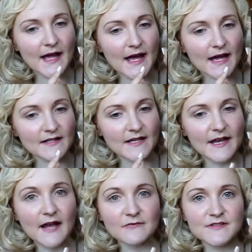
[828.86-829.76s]
and they
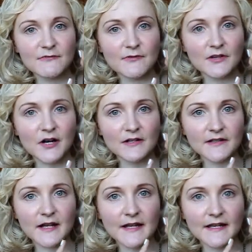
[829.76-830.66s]
have different kind of
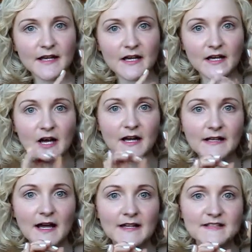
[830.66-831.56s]
like a
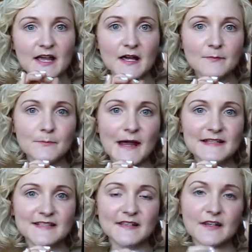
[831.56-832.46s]
highlighter and
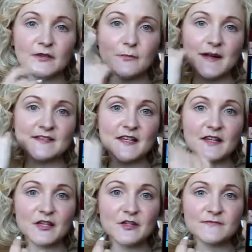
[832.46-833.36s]
base, and then the rest that
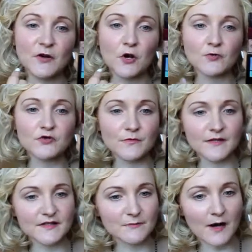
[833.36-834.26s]
they use for
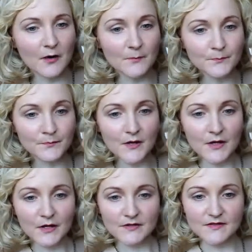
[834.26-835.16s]
contouring as well.
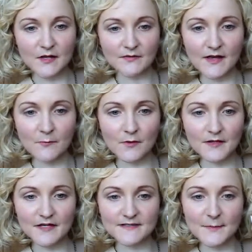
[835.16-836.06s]
So that
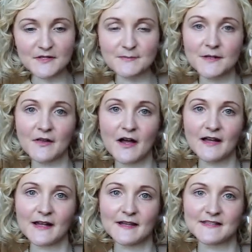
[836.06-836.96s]
one is supposed to be the
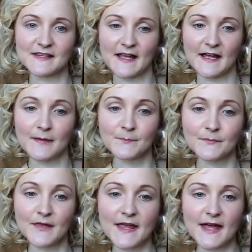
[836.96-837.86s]
highlighter there,
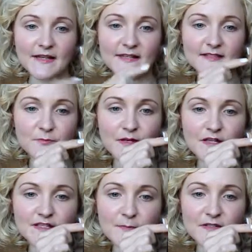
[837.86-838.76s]
and this one
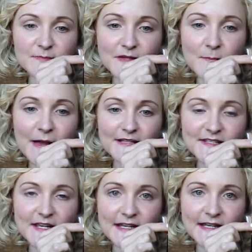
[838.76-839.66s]
is supposed to be the base
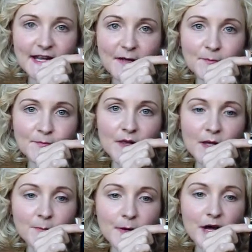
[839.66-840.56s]
colour here.
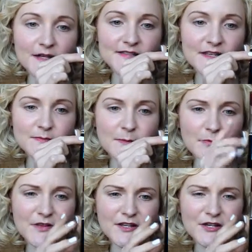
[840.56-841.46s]
But I say to
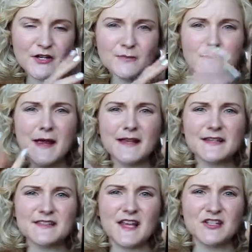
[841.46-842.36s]
people that you can
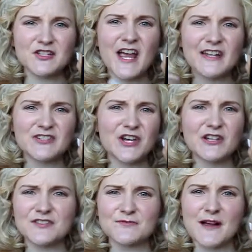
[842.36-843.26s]
mix and change
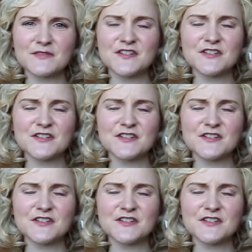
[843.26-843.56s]
colours around,